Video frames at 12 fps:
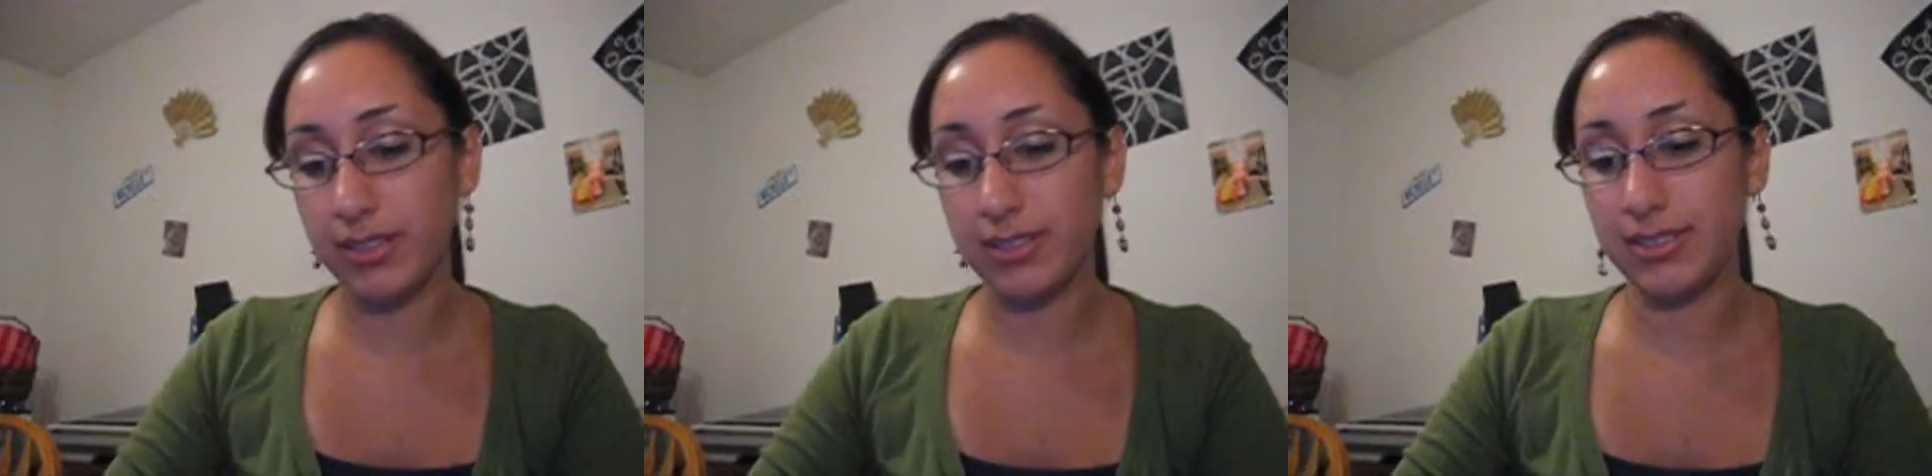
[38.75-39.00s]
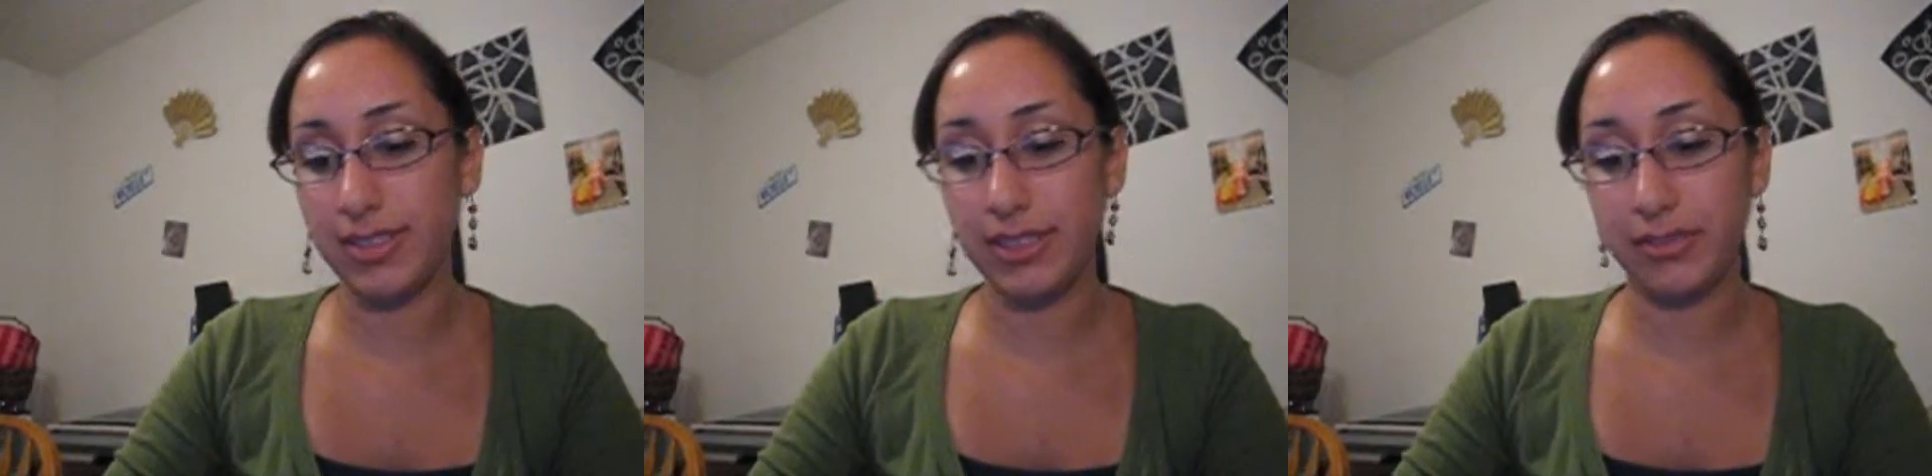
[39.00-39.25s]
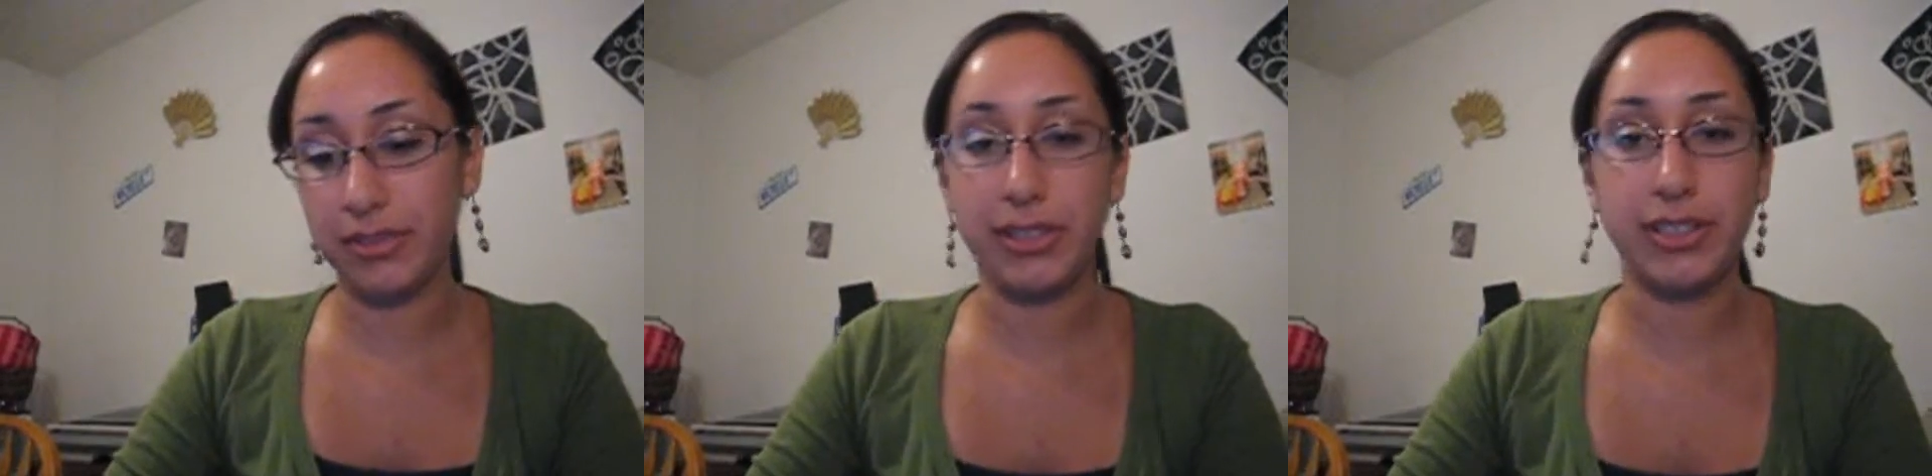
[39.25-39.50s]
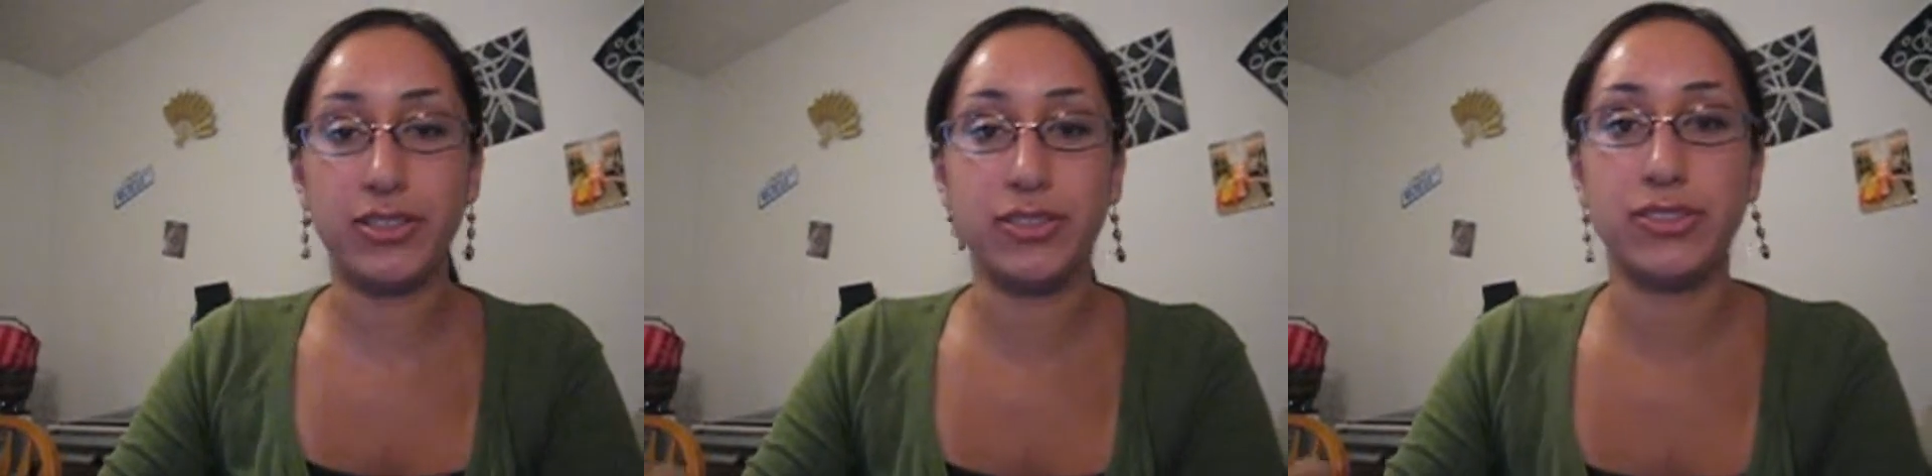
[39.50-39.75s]
It's like
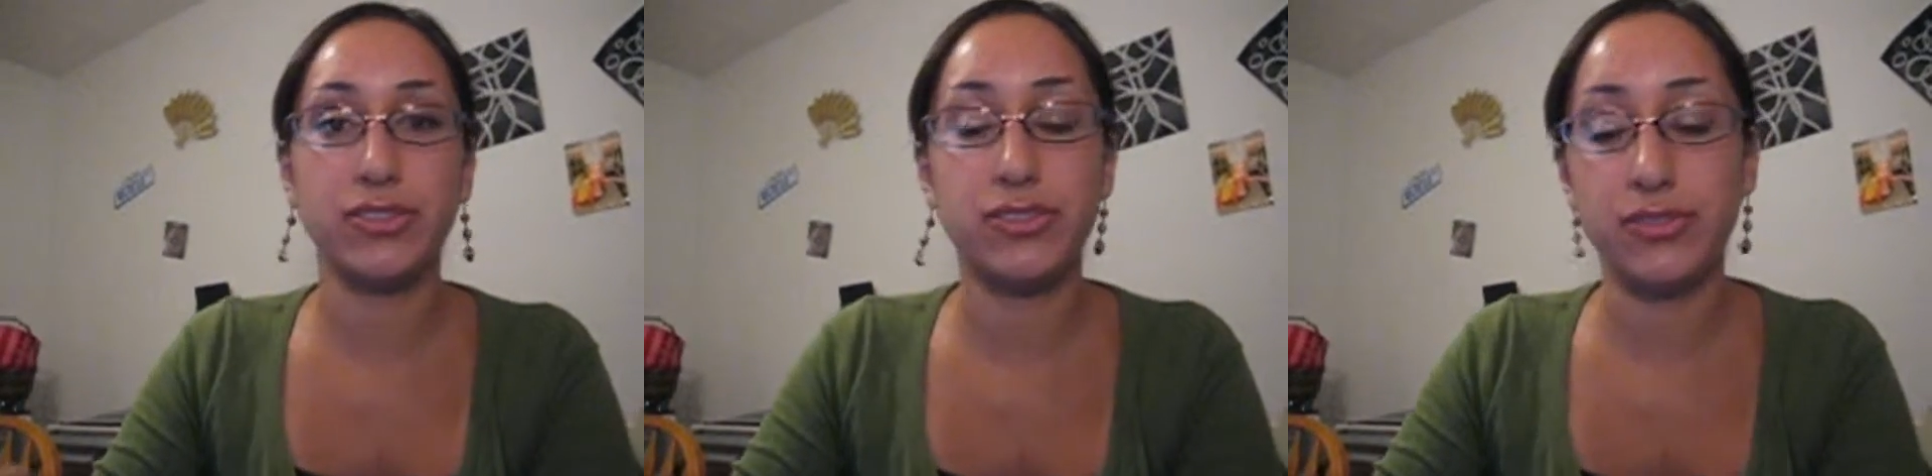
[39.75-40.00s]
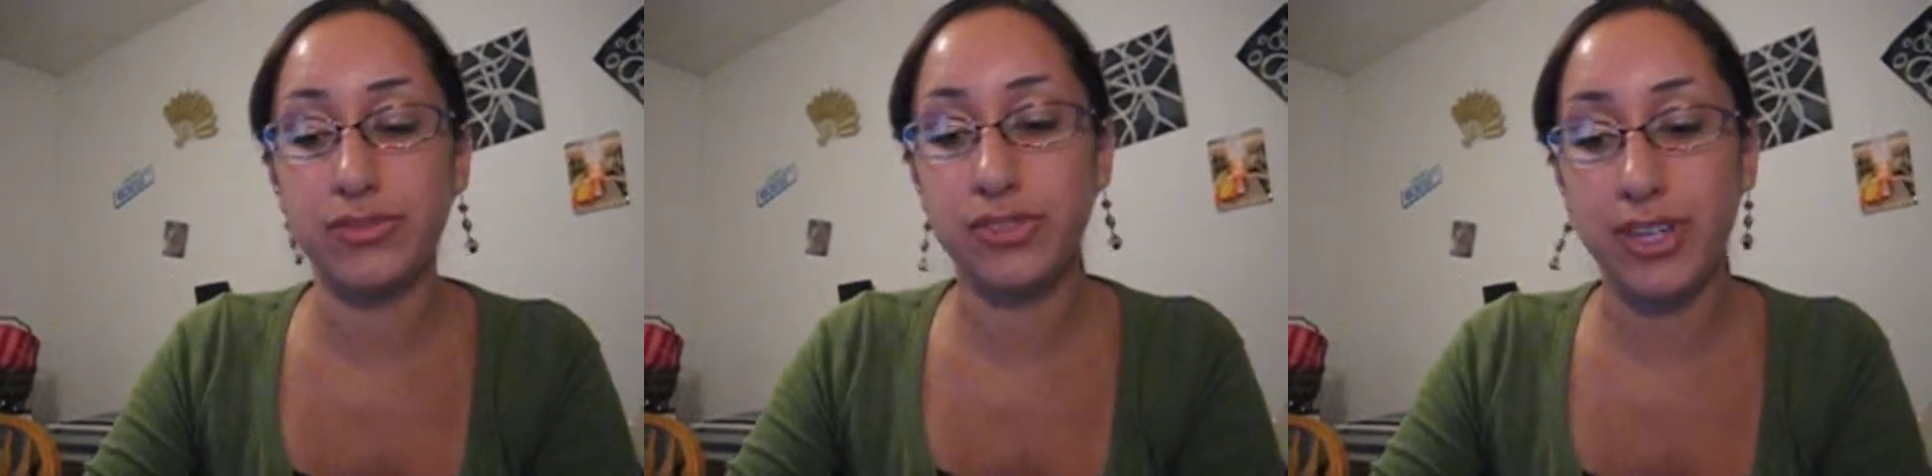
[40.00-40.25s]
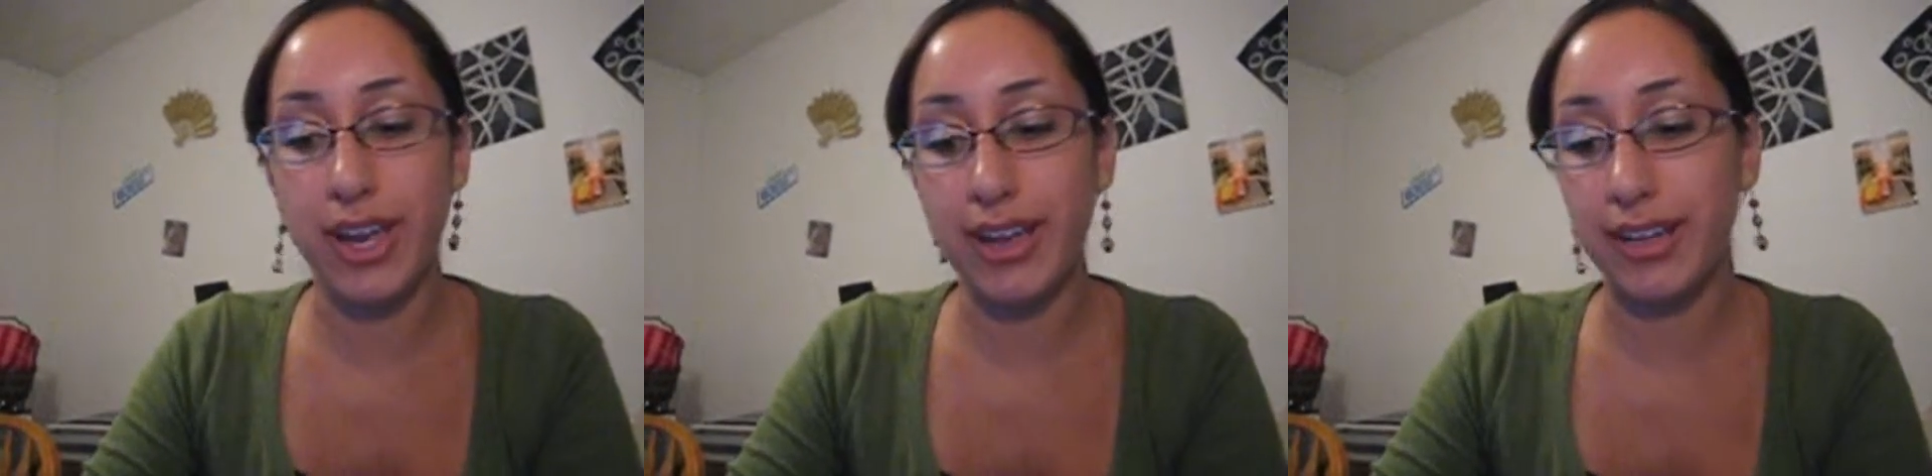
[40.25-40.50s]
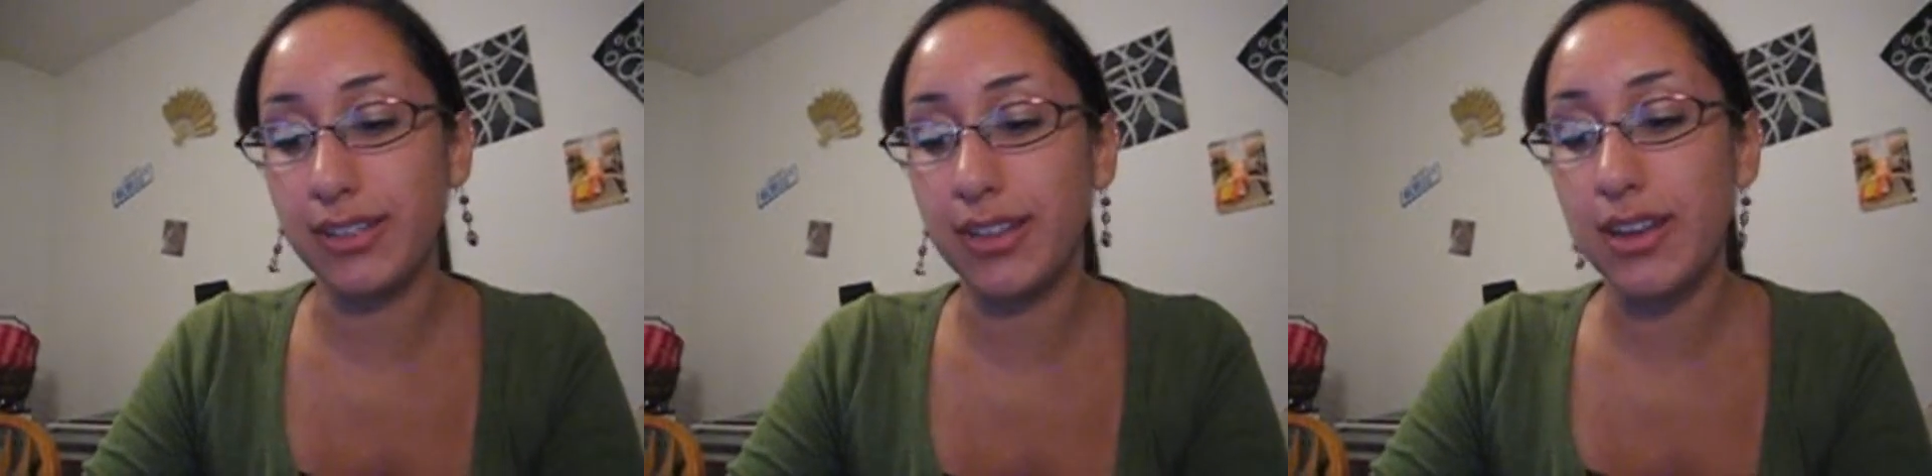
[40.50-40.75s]
really just
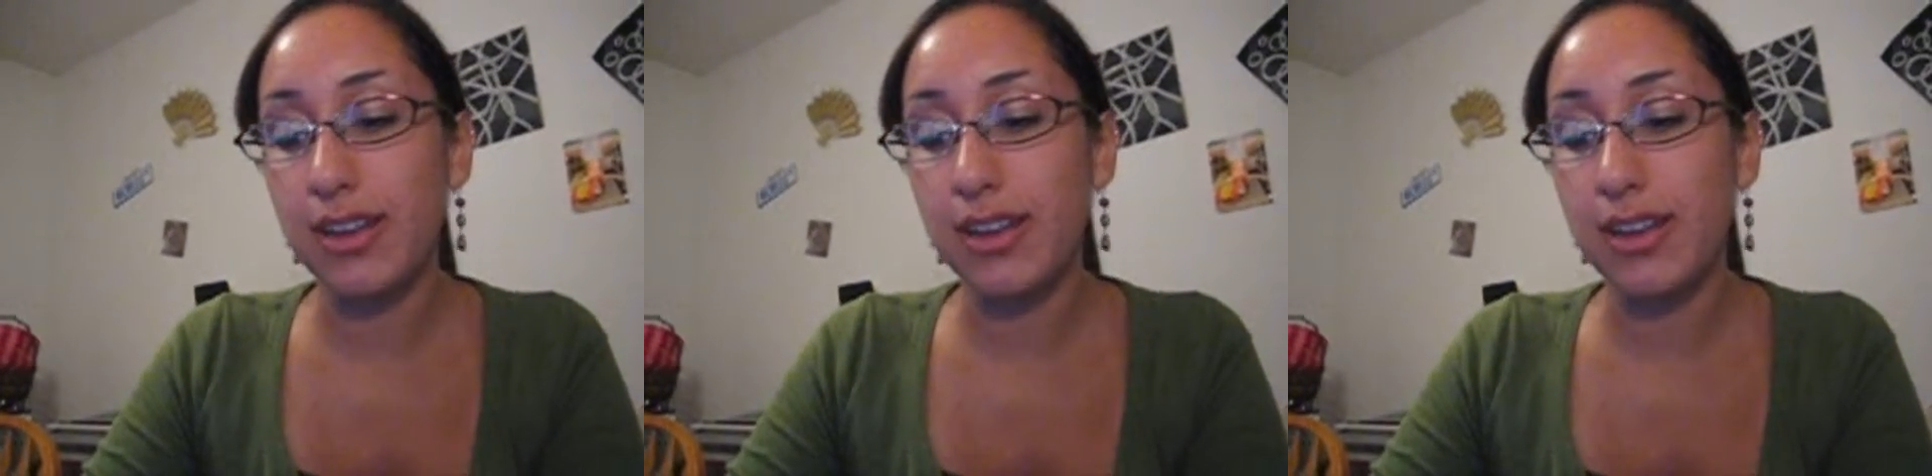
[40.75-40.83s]
shine.